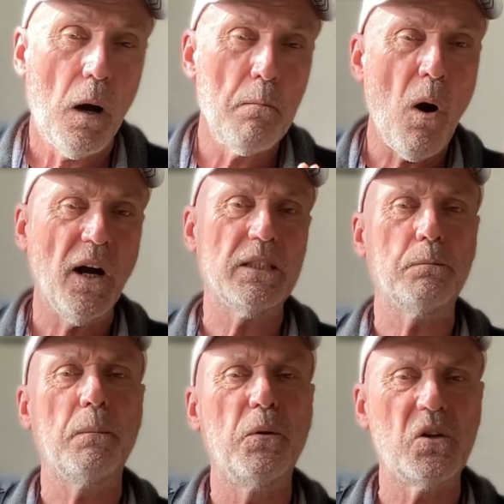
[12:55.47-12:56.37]
I might
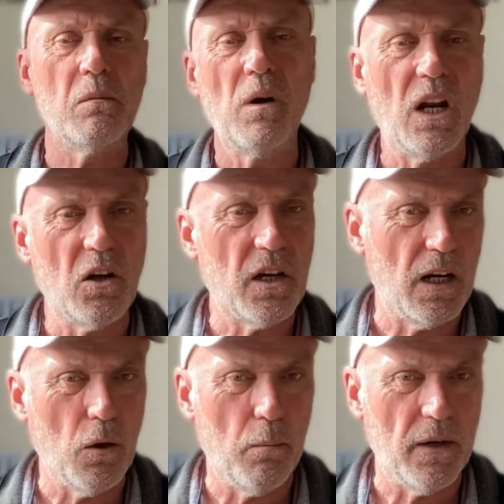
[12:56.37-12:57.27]
be pushing my luck a
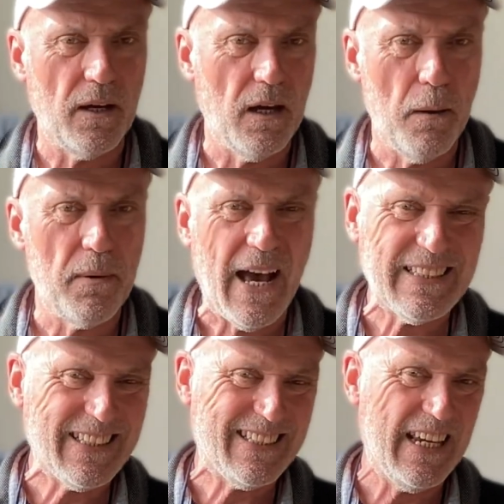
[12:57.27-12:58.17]
little bit here, but
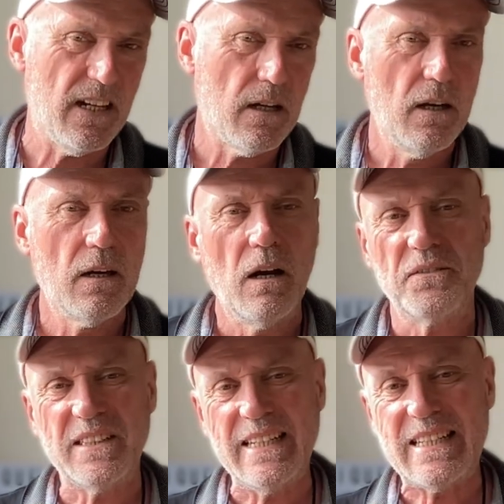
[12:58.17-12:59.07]
as I said,
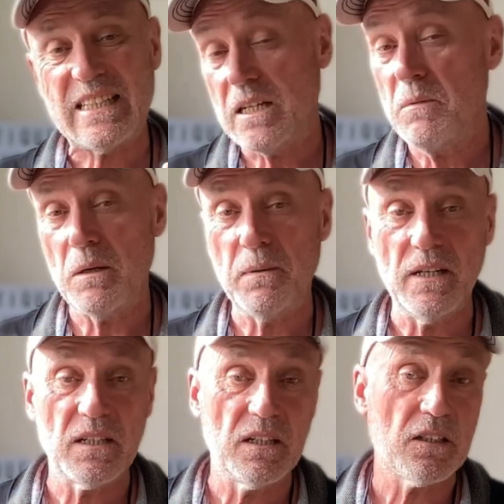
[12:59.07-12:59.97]
I've seen similar
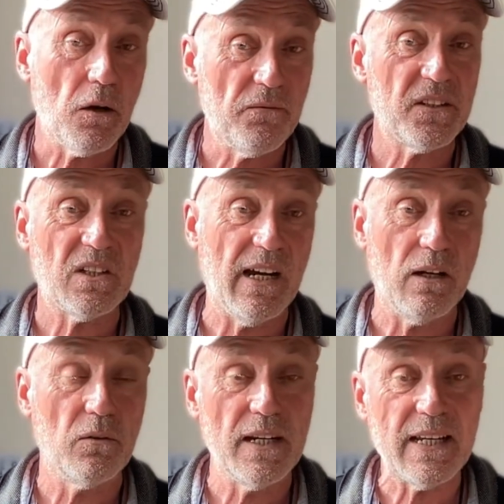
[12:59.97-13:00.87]
pieces up for
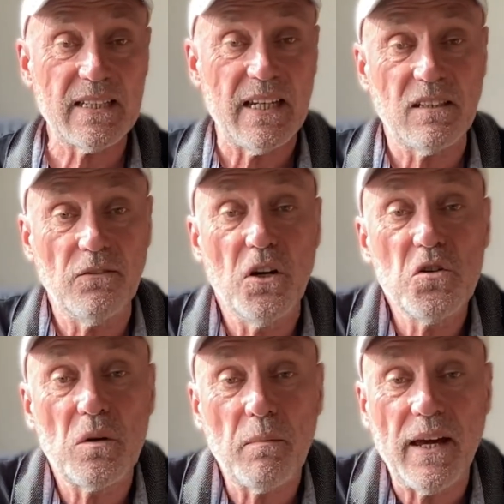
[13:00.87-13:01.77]
sale in excess of
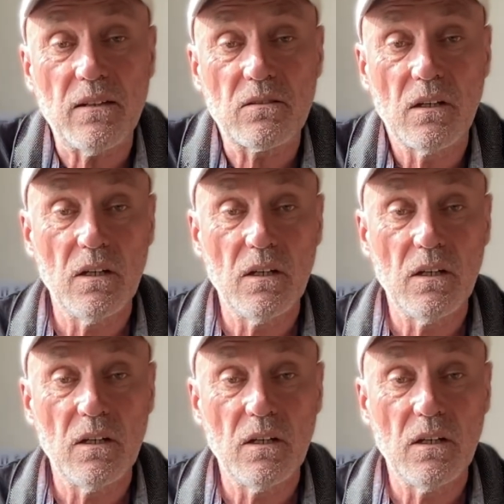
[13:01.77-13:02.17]
£100,